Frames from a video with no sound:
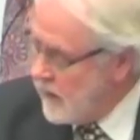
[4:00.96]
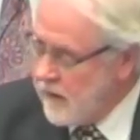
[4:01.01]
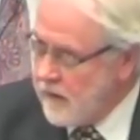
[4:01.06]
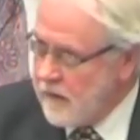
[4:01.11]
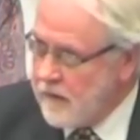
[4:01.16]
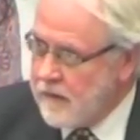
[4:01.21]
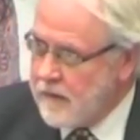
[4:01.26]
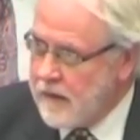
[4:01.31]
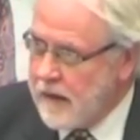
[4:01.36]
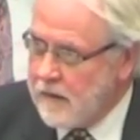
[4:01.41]

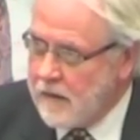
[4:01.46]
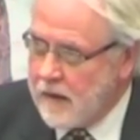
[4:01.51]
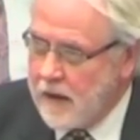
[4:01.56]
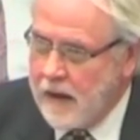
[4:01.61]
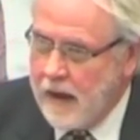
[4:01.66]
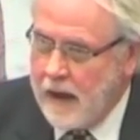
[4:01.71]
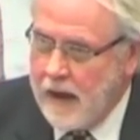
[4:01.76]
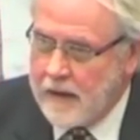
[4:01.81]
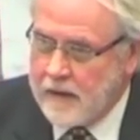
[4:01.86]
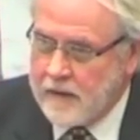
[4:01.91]
There are
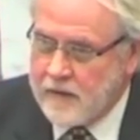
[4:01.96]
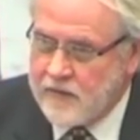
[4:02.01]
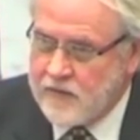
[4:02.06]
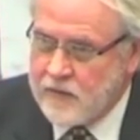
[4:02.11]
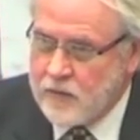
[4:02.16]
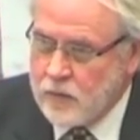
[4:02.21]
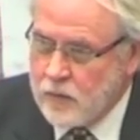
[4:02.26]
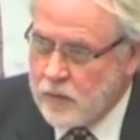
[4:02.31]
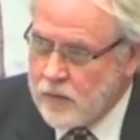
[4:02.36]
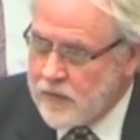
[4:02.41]
other
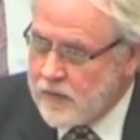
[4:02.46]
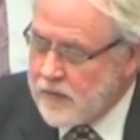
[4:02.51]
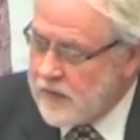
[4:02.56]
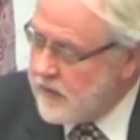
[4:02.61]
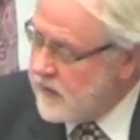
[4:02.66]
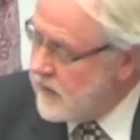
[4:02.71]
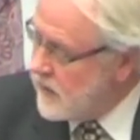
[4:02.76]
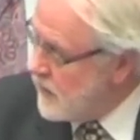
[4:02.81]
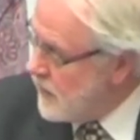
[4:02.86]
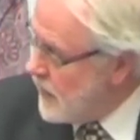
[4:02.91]

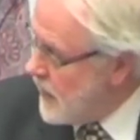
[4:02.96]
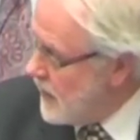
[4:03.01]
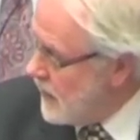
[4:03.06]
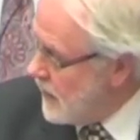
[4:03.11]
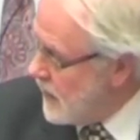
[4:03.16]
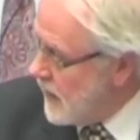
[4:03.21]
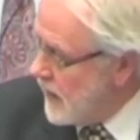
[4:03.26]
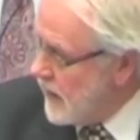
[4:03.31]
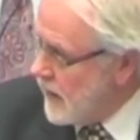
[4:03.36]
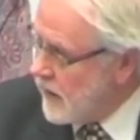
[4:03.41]
sources,
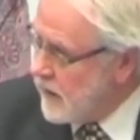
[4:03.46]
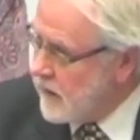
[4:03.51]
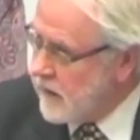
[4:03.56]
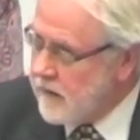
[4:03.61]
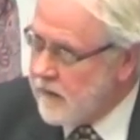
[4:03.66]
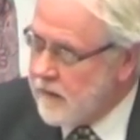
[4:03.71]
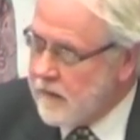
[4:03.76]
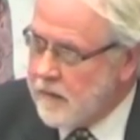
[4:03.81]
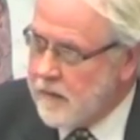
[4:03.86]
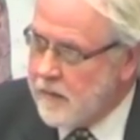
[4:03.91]
like
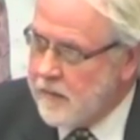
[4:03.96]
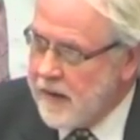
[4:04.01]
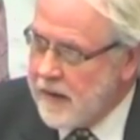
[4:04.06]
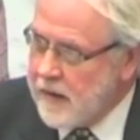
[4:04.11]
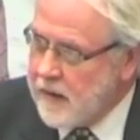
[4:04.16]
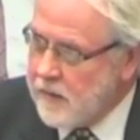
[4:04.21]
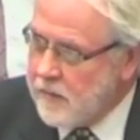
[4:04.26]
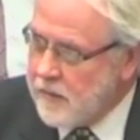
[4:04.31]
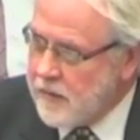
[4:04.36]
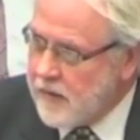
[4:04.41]
the
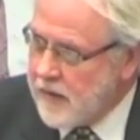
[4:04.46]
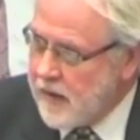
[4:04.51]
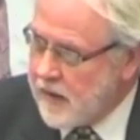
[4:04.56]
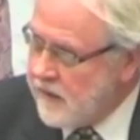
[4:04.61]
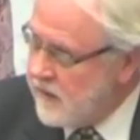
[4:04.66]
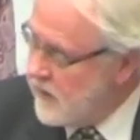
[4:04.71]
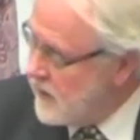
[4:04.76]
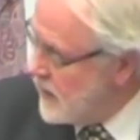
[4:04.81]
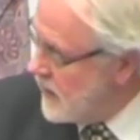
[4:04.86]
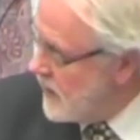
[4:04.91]
medical
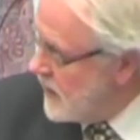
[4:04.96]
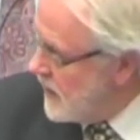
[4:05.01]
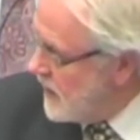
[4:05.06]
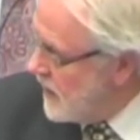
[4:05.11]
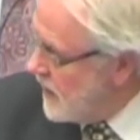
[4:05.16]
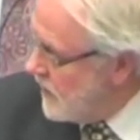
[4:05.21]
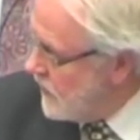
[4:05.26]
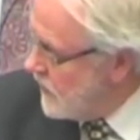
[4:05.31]
production for